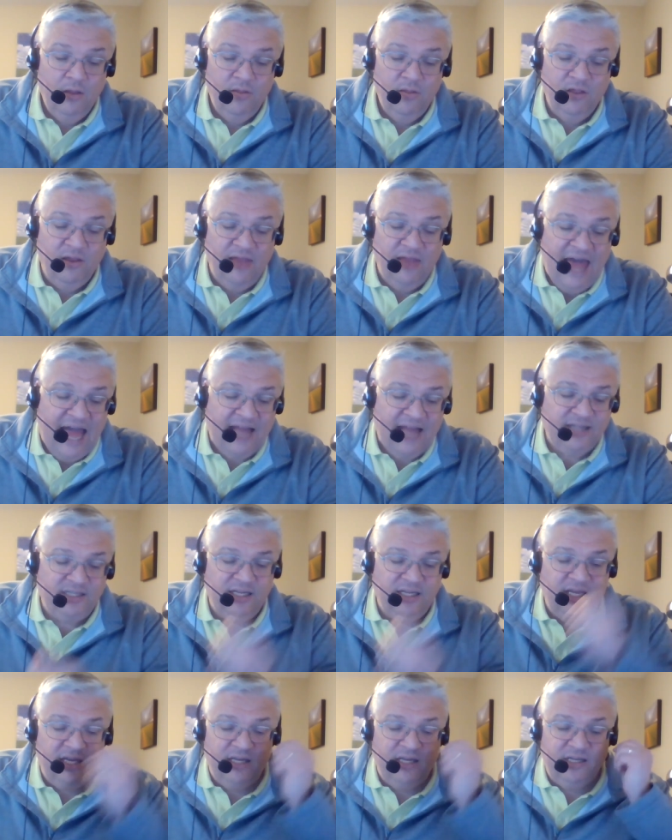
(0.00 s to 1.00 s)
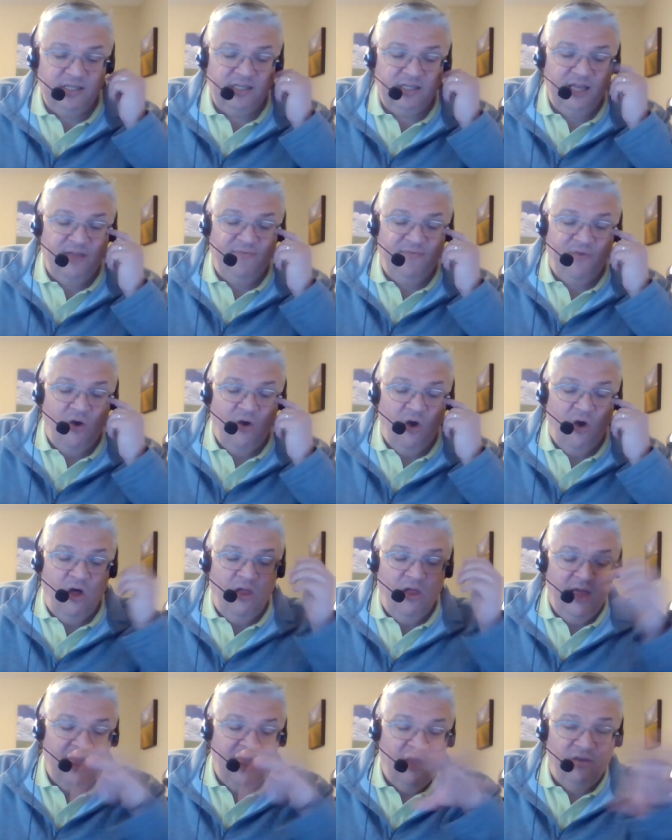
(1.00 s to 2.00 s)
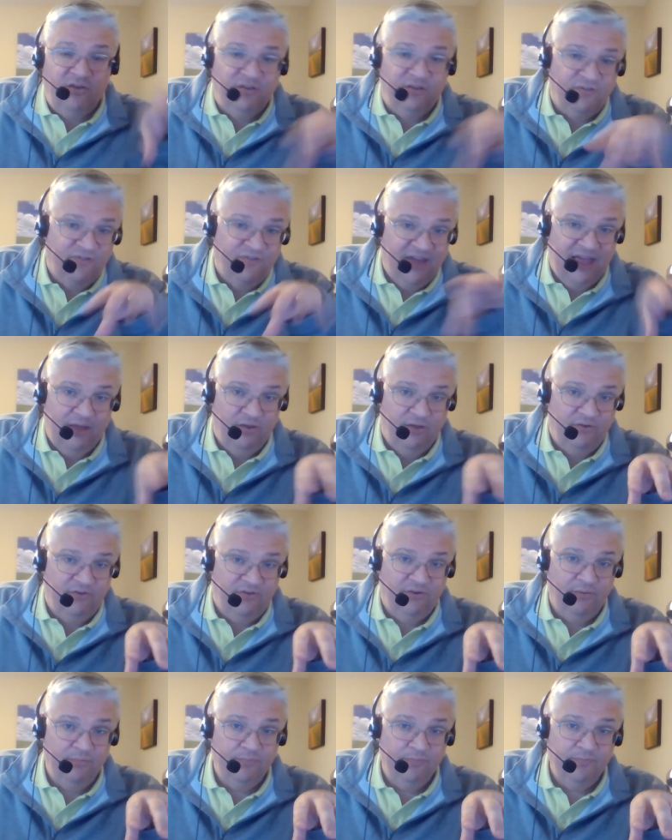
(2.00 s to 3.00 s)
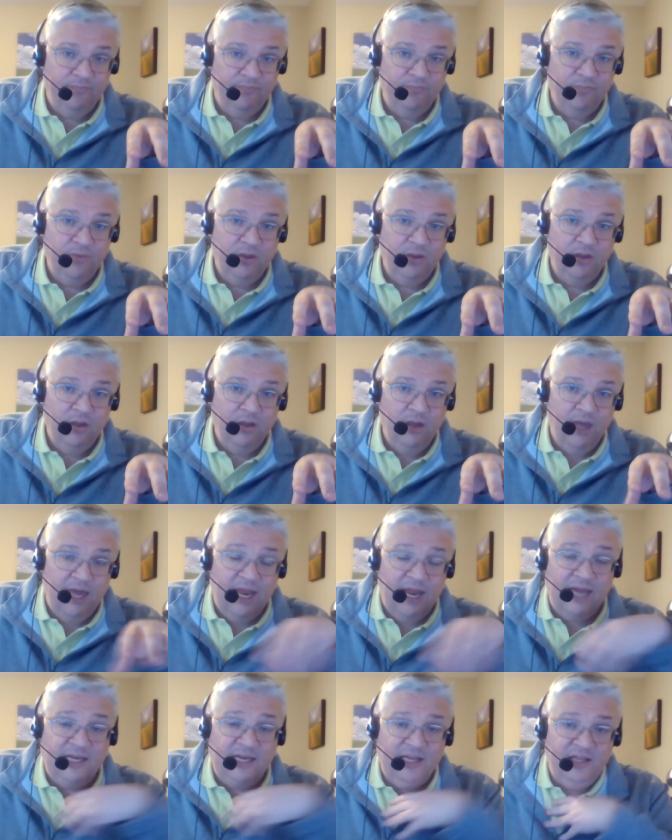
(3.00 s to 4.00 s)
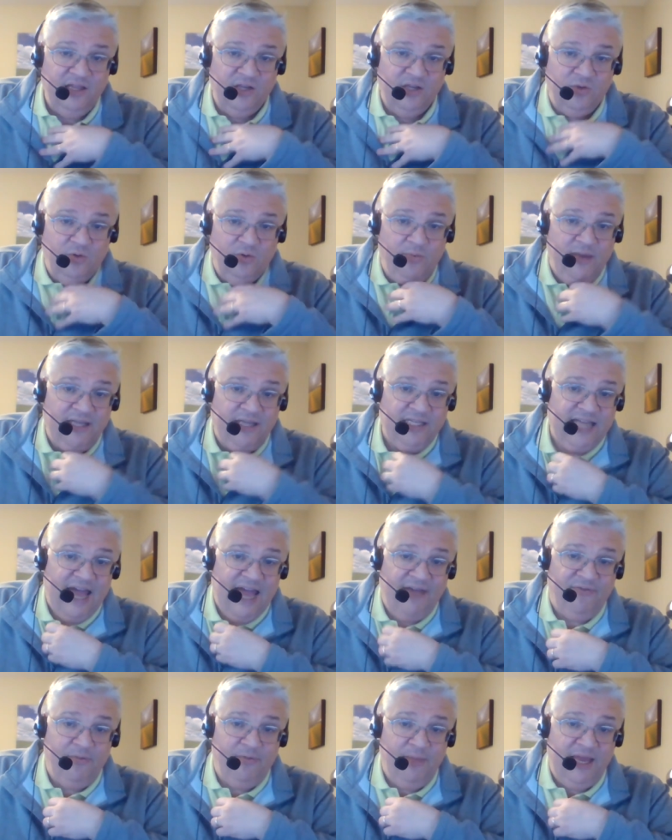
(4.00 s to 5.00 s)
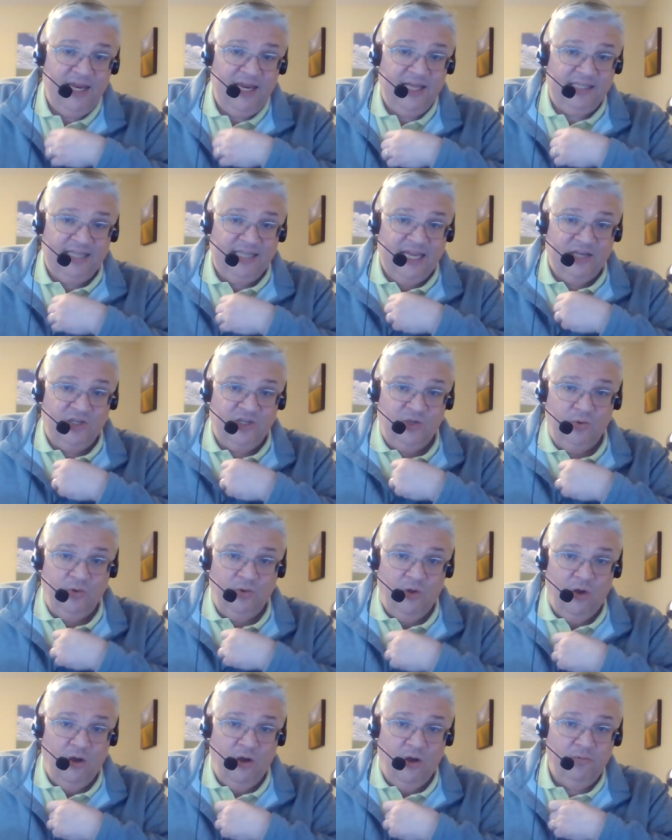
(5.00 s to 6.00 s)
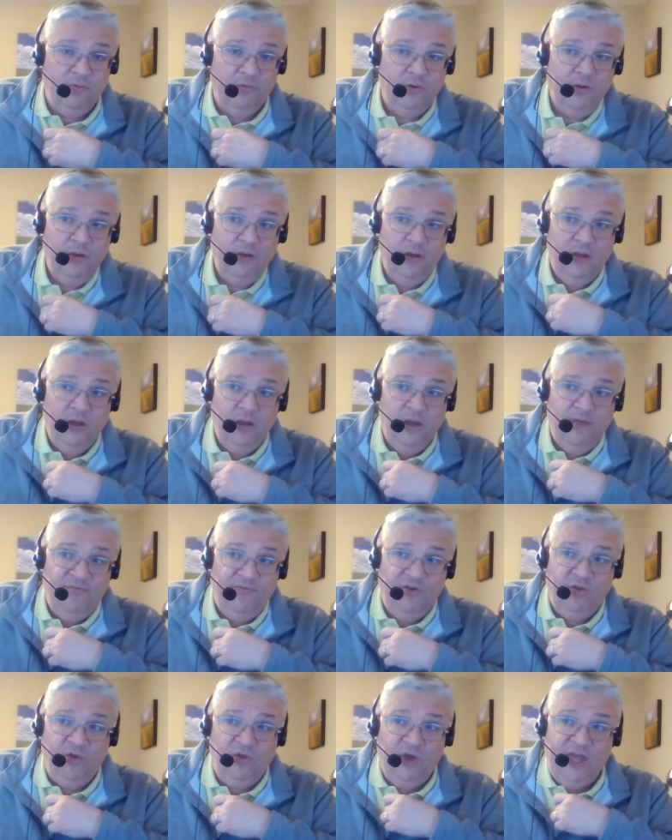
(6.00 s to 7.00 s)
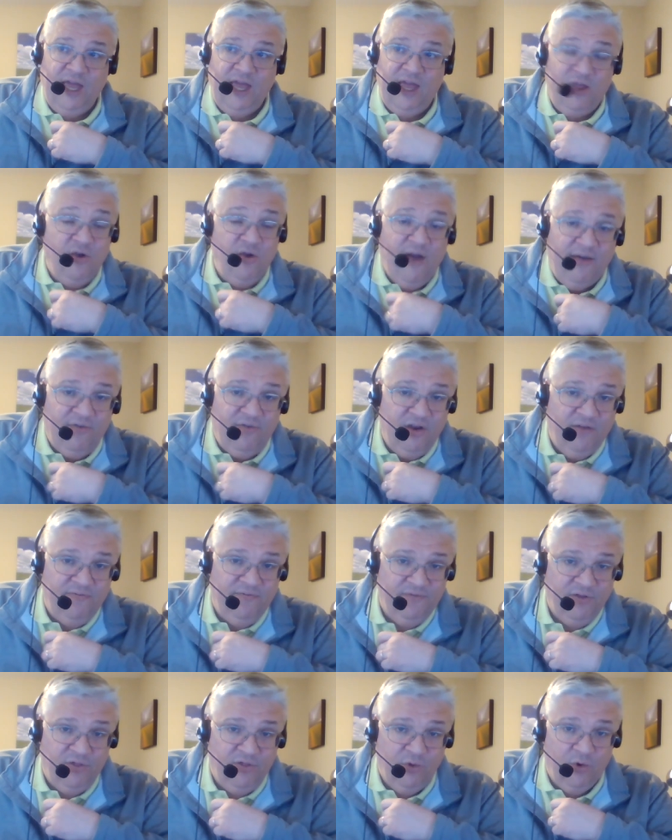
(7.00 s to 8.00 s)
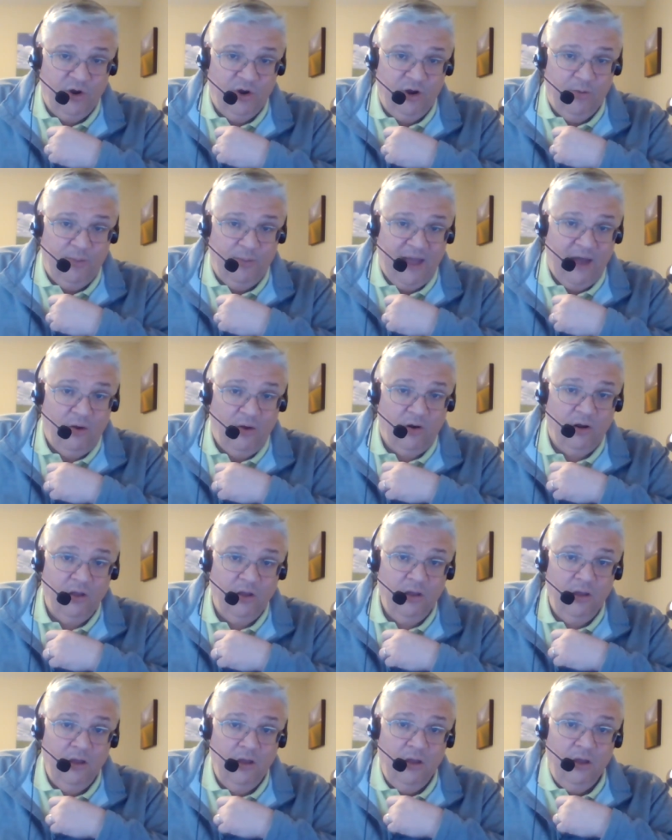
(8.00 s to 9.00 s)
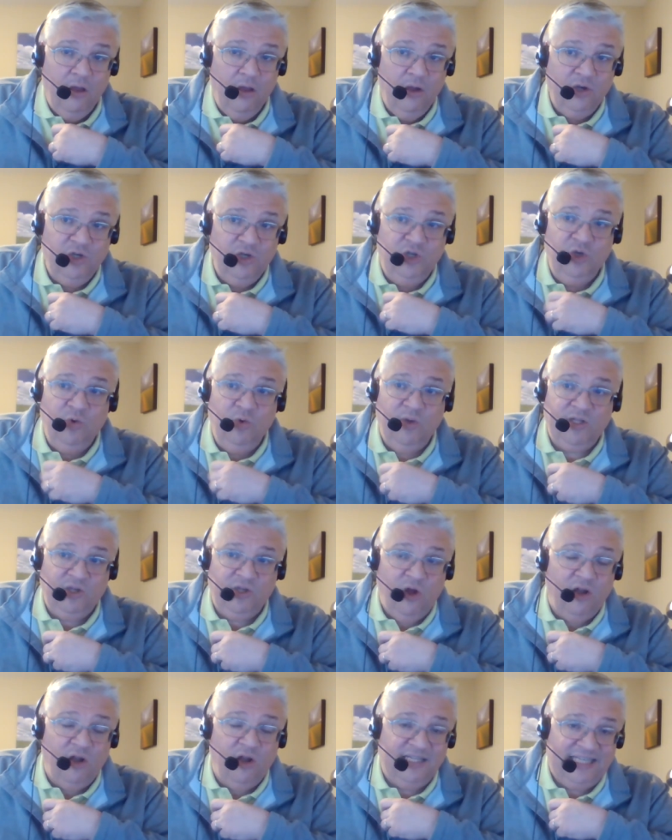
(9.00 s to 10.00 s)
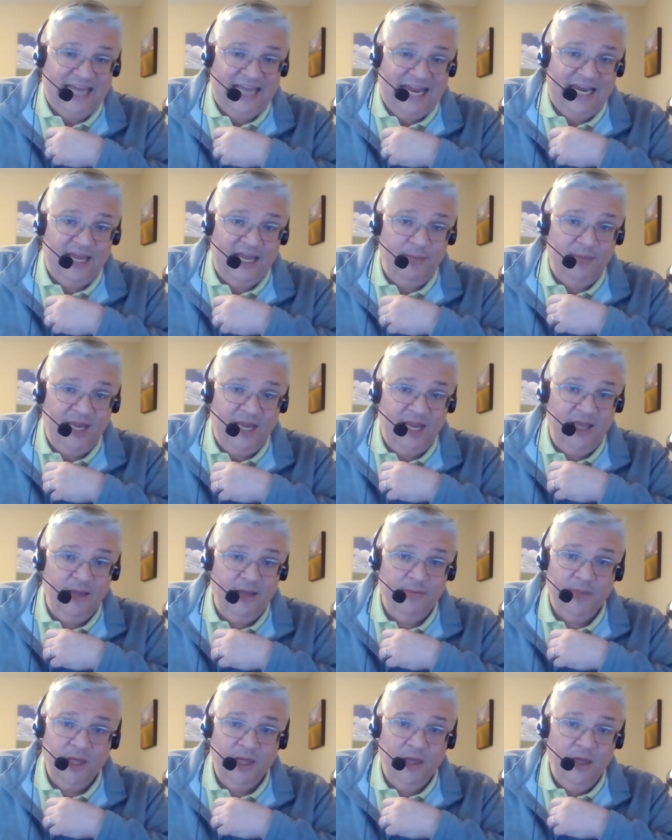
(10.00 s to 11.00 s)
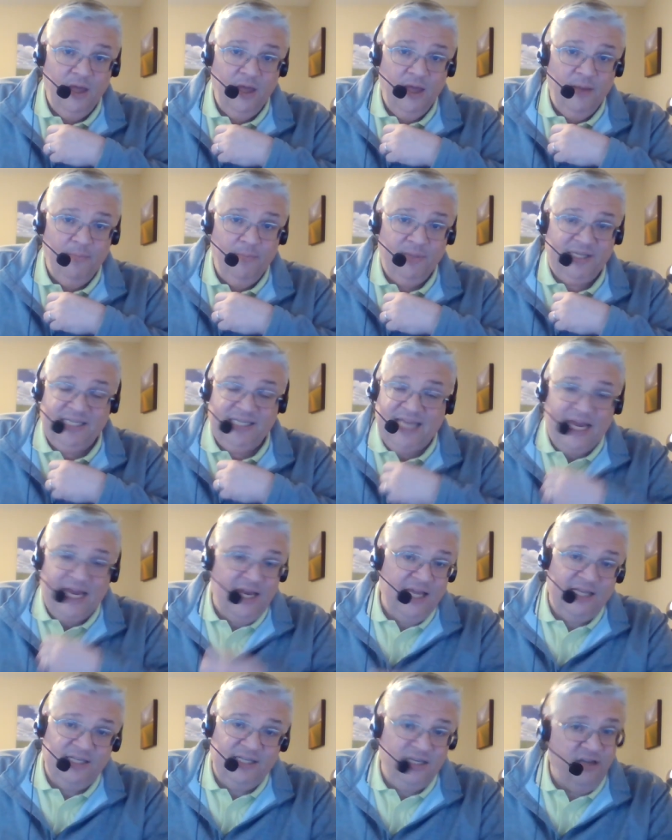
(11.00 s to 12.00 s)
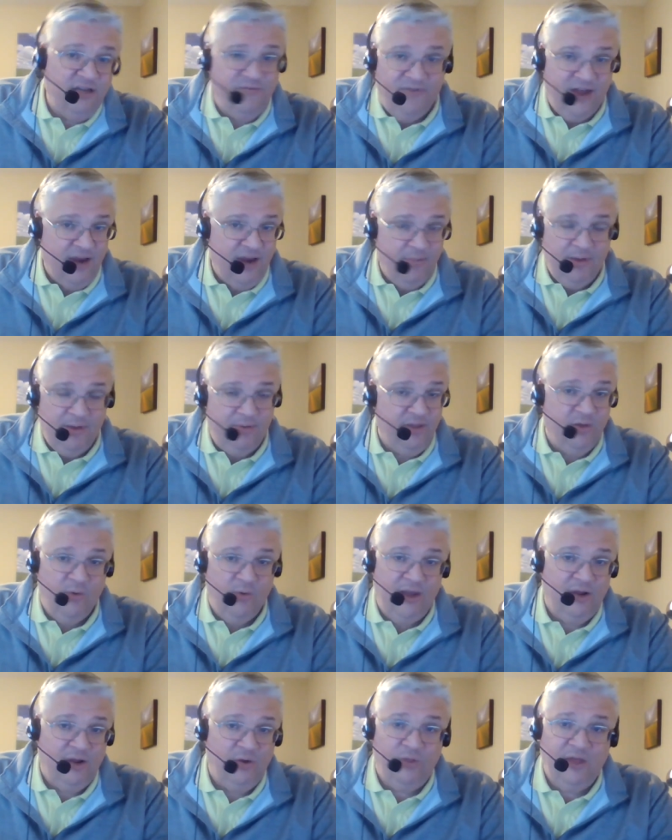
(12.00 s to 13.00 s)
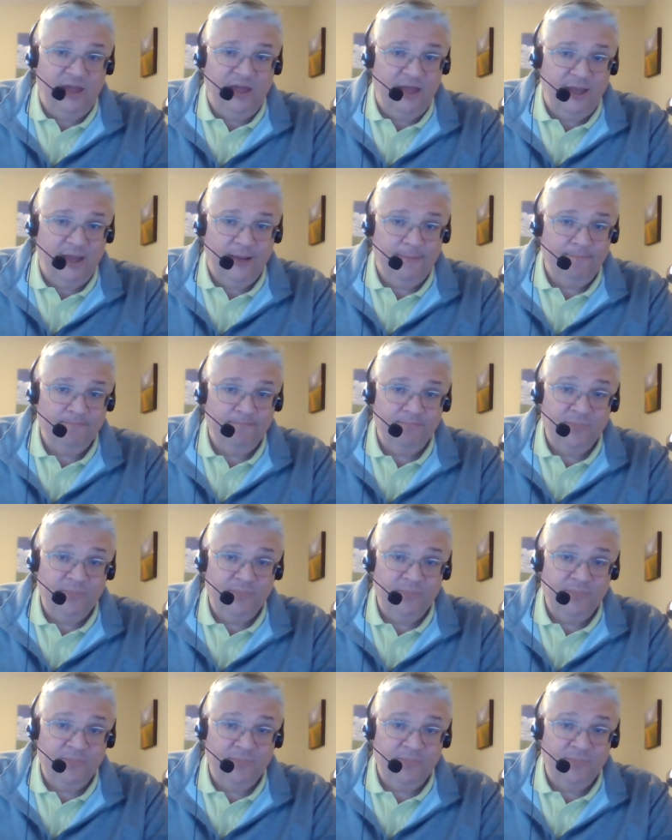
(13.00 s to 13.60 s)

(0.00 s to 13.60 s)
The last is if all else fails, and I did this with my staff and meetings get too long. If you're looking and you have enough authority or power, do what's called a standing meeting, but standing isn't defined maybe the way you're thinking.